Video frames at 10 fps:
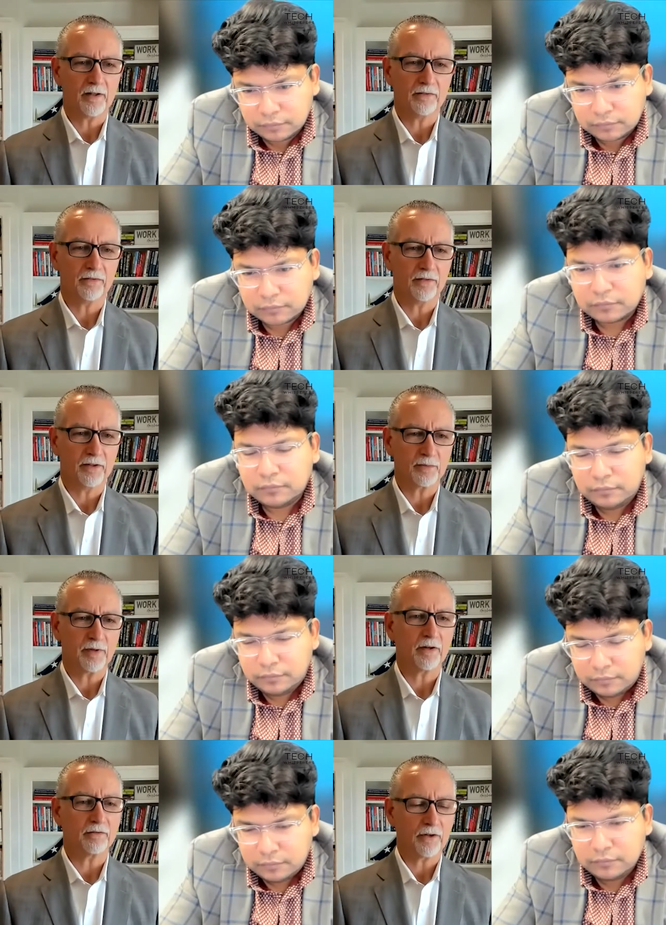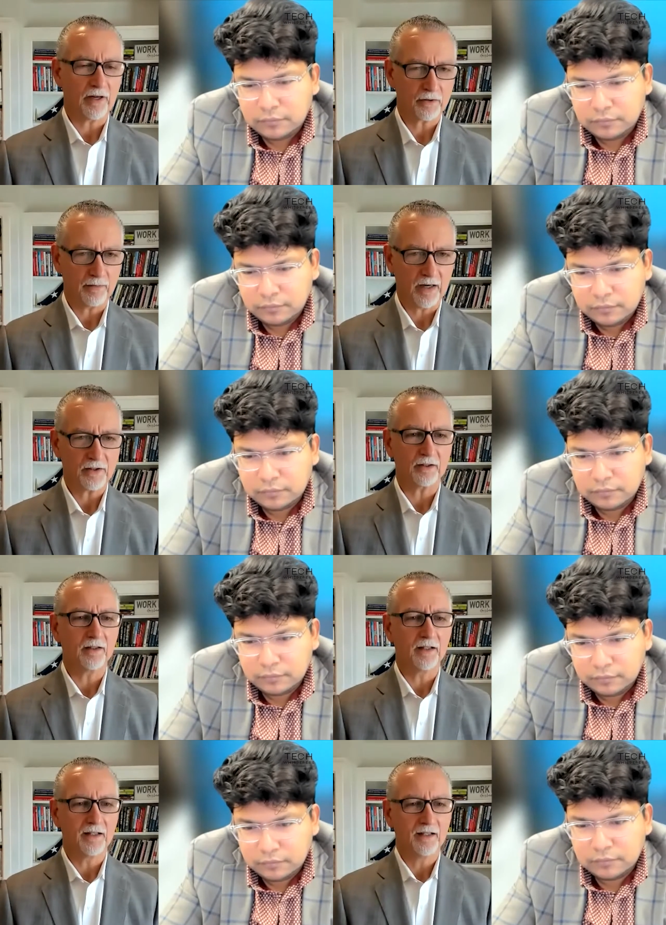Speaker 1: of the spirit of
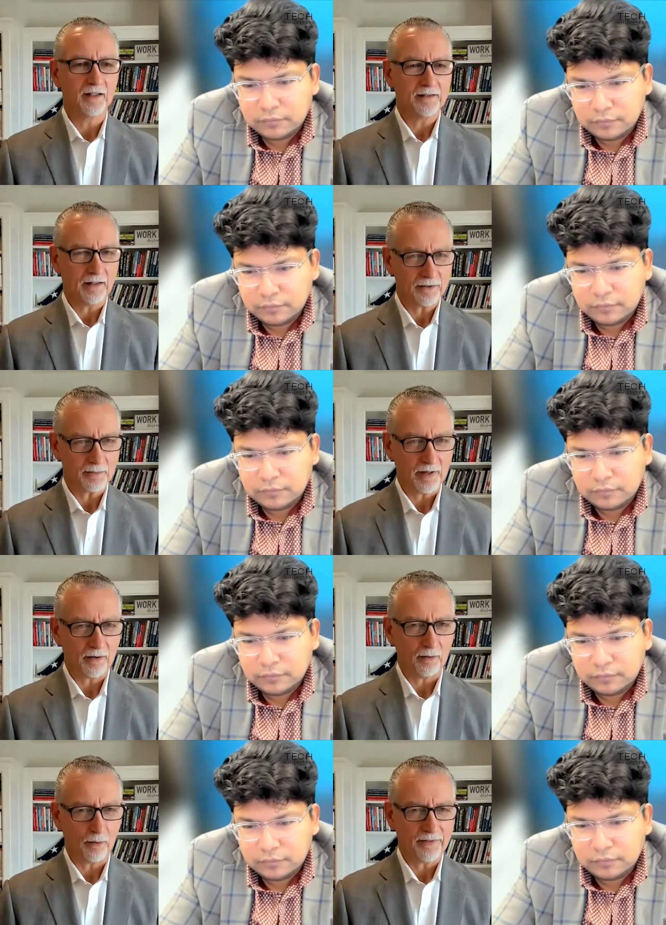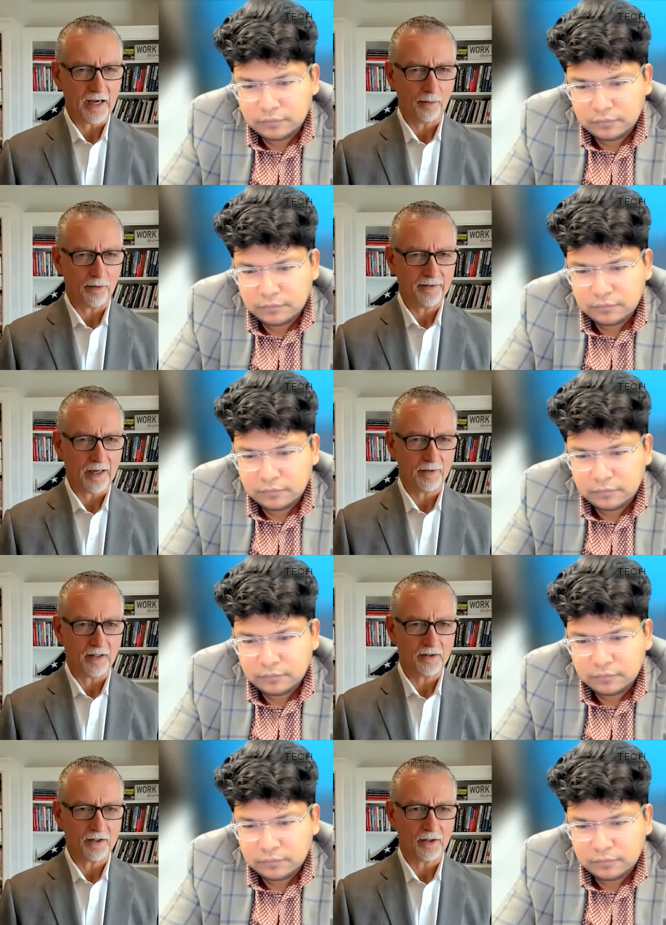transformation. Tell us about what that what that
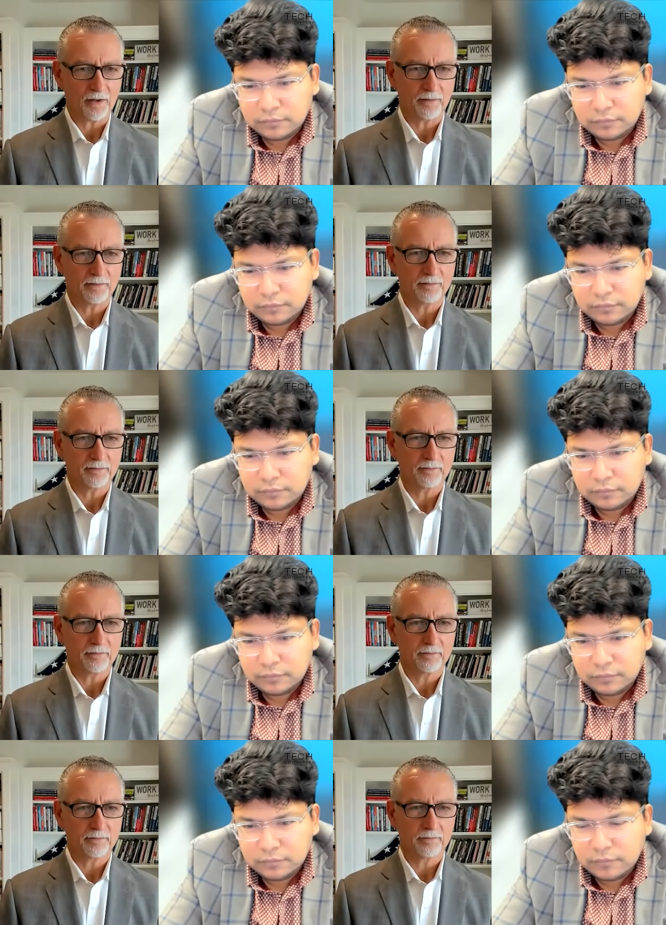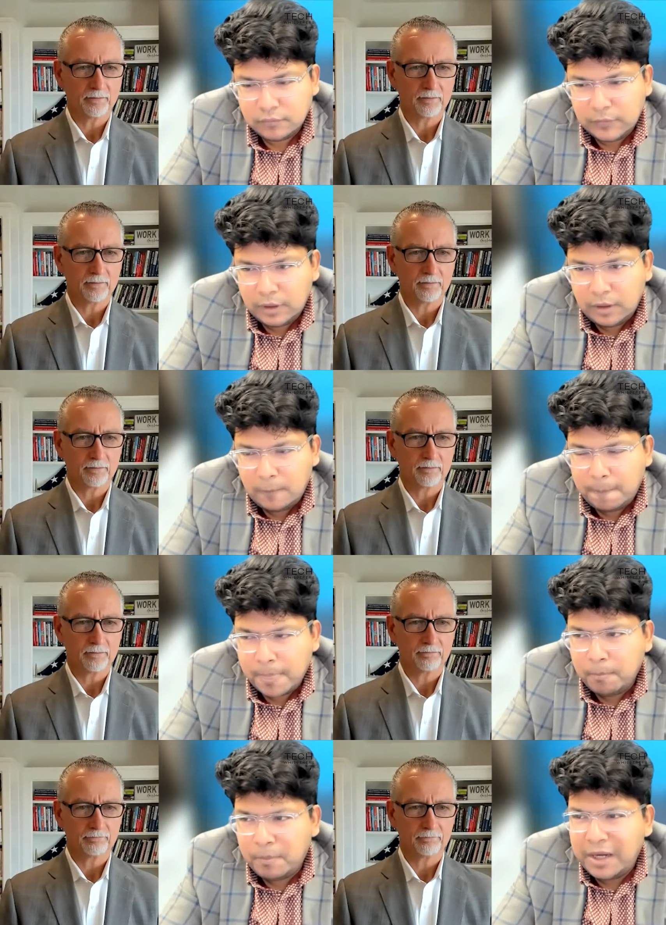means to you.
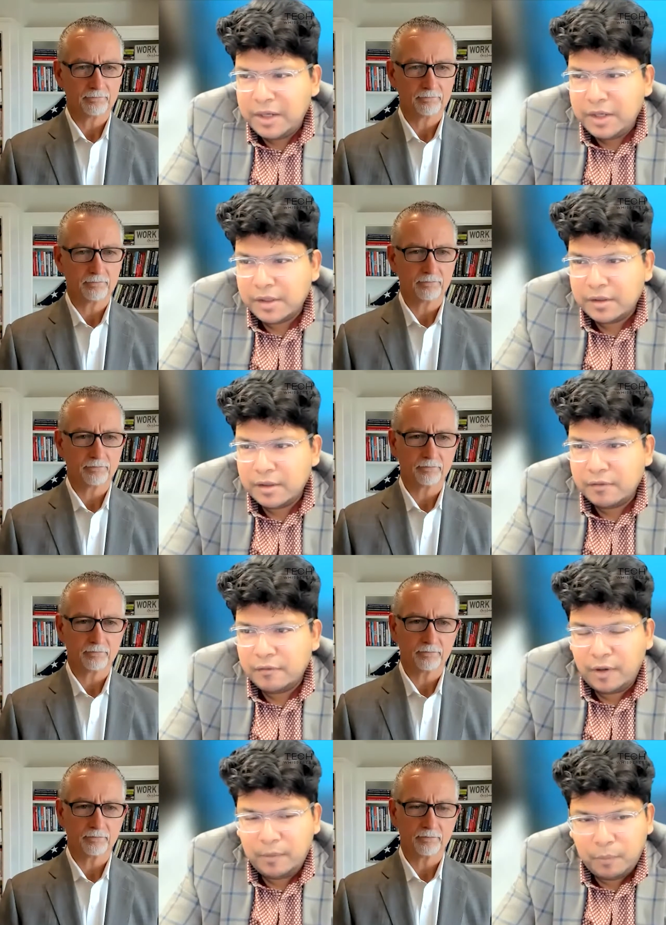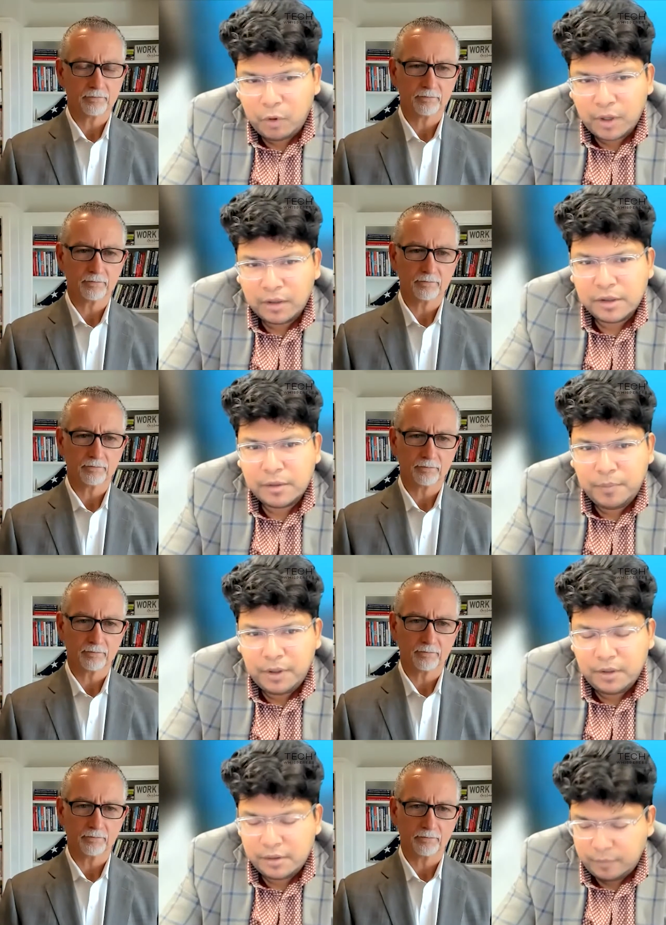
Speaker 2: Mindset is very important. The
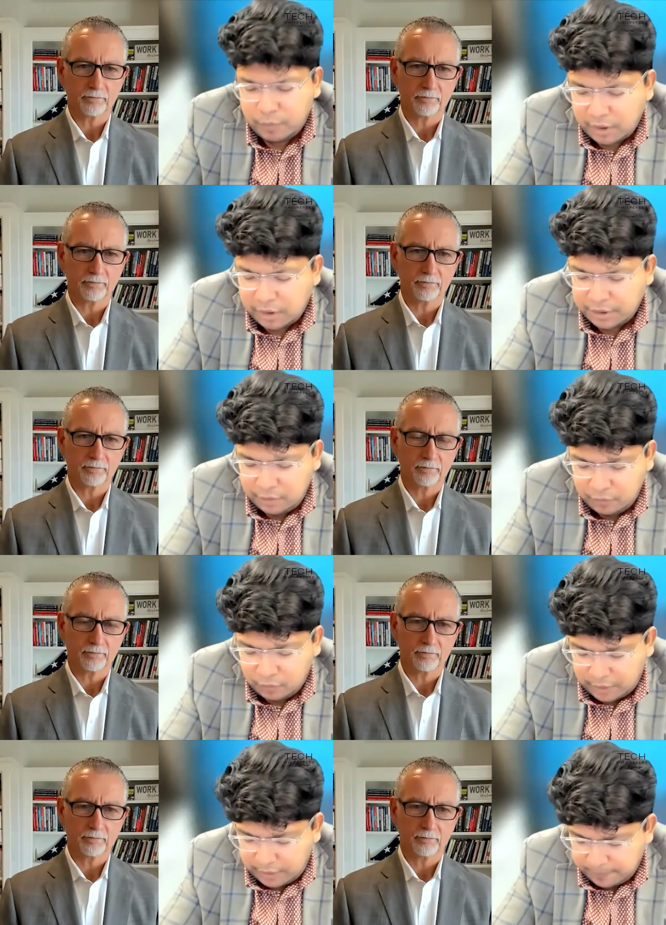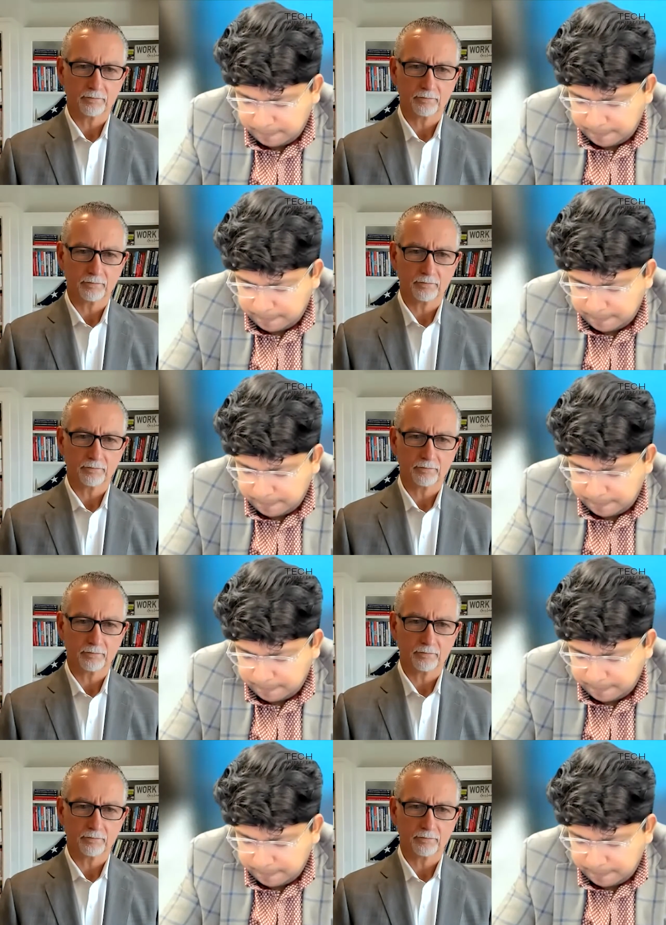spirit is important. I'll tell you why.